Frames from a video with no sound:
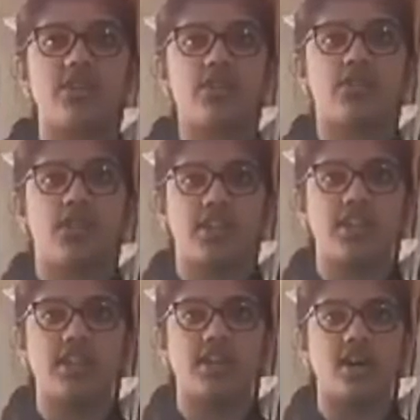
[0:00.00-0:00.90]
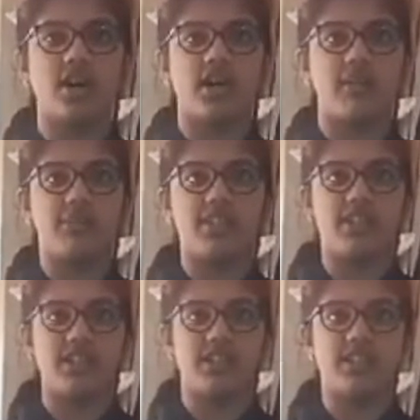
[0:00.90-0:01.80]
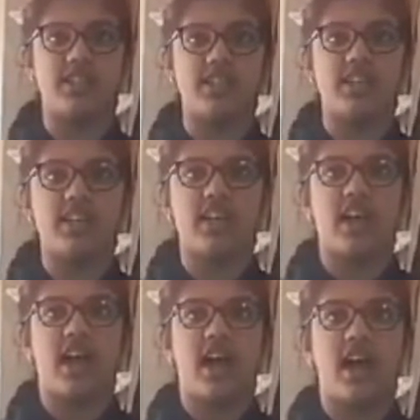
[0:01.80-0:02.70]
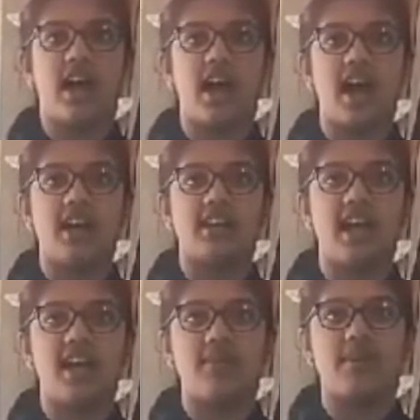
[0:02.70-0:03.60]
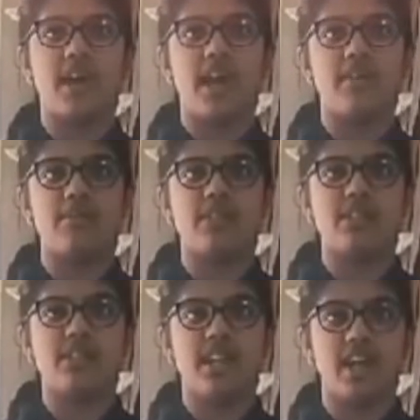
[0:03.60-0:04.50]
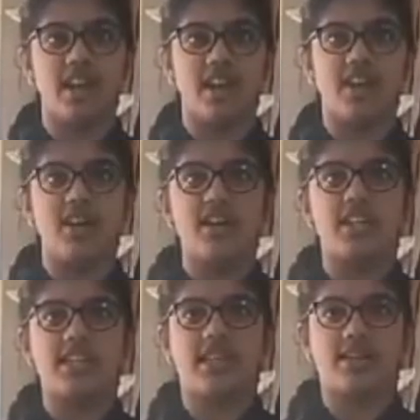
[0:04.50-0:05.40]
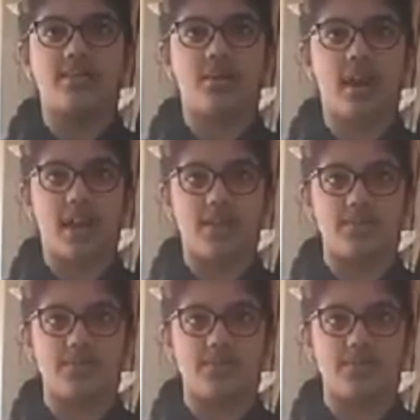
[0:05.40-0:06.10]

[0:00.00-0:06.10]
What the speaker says: Joseph joined the Capuchins, and eight months later, they sent him away.